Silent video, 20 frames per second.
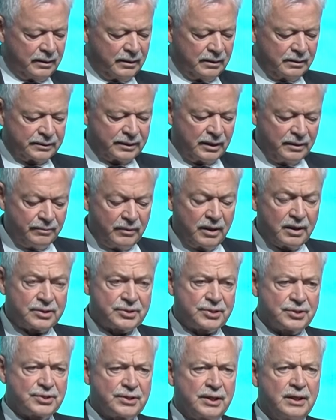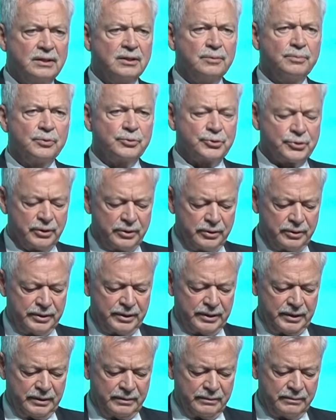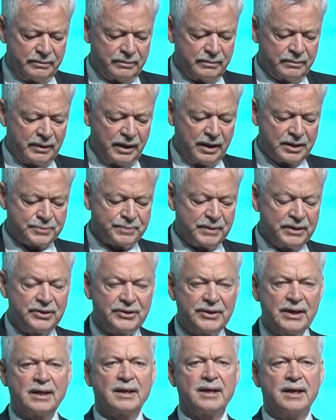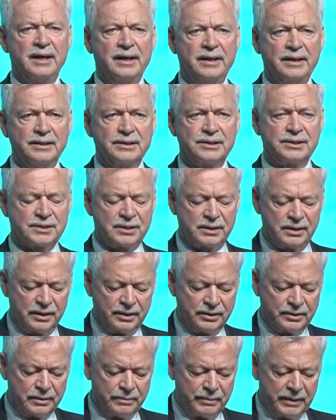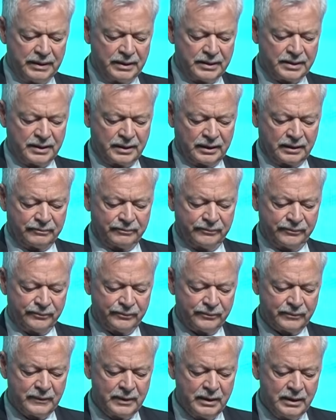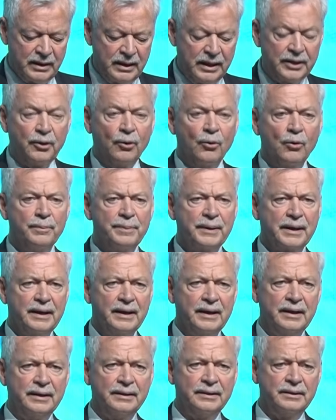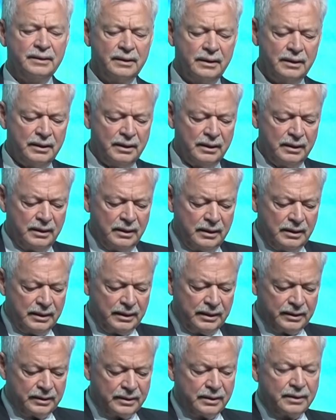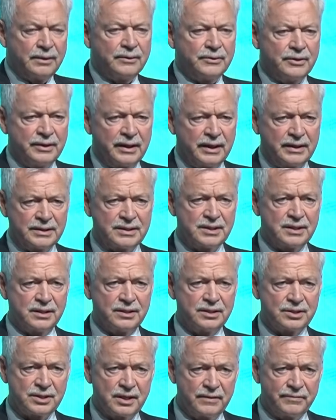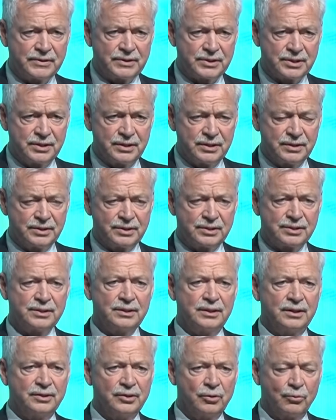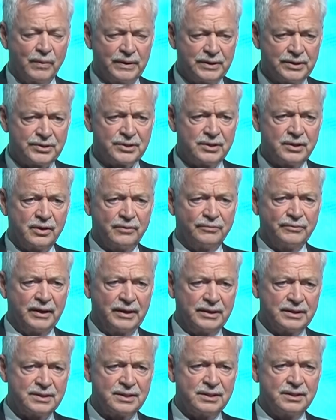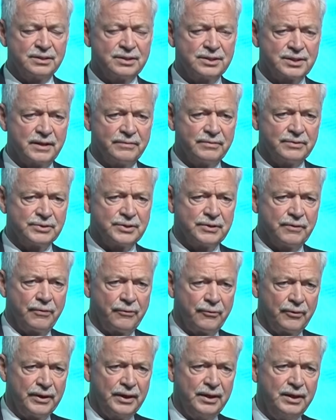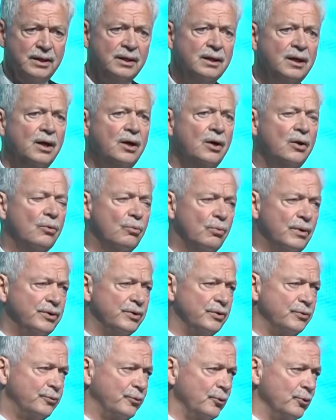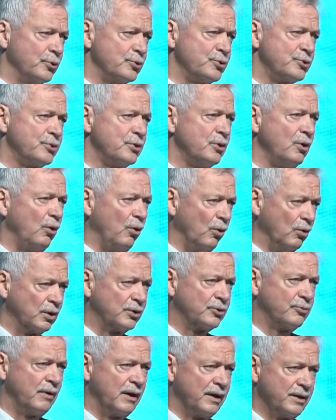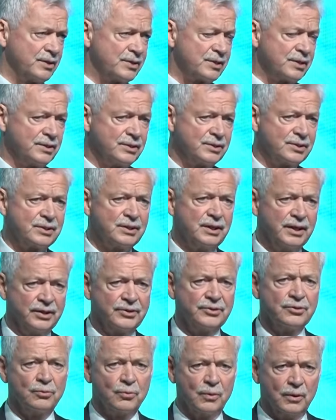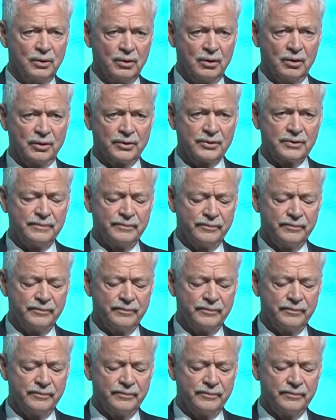Denmark's sustainable journey has been decades in the making. It all began in the 1970s, in the winter of 1973, when the first oil crisis hit the world.